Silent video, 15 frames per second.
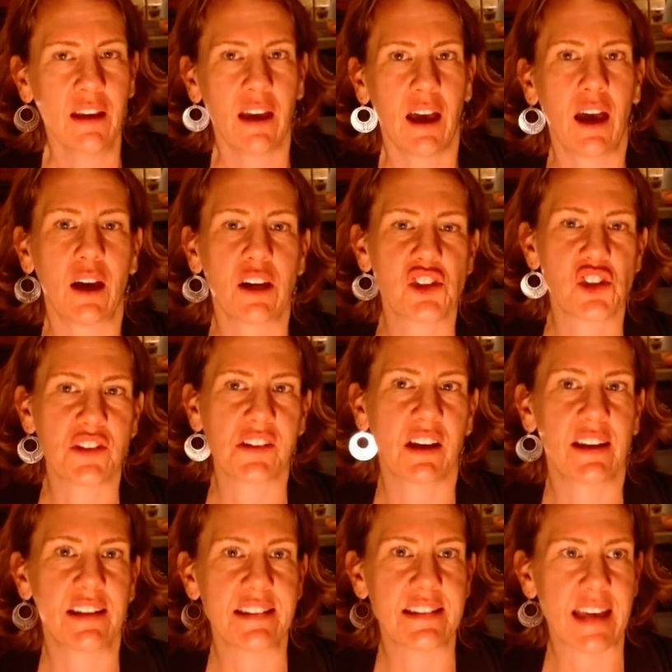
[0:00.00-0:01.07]
Uh, she saw
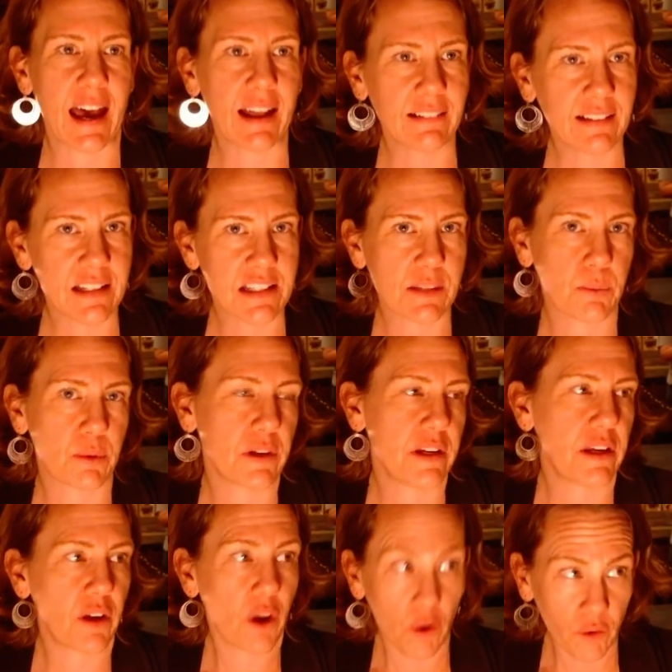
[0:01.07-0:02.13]
it in Dallas
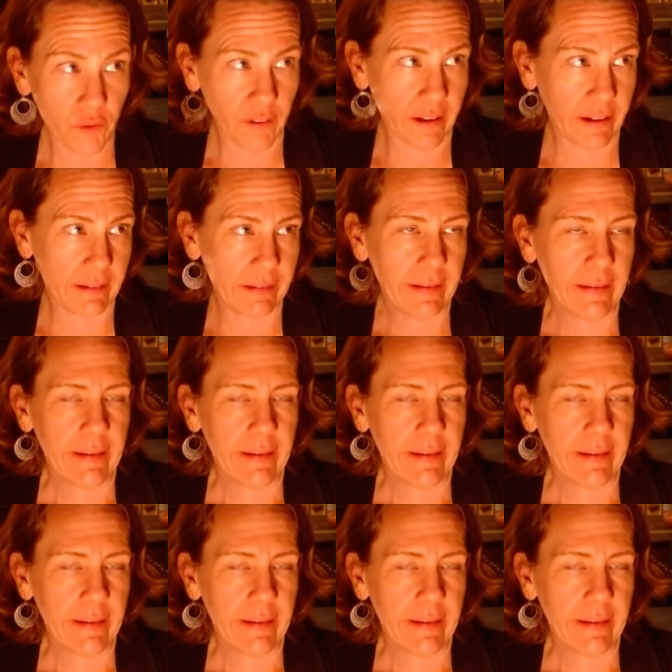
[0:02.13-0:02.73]
pre-COVID.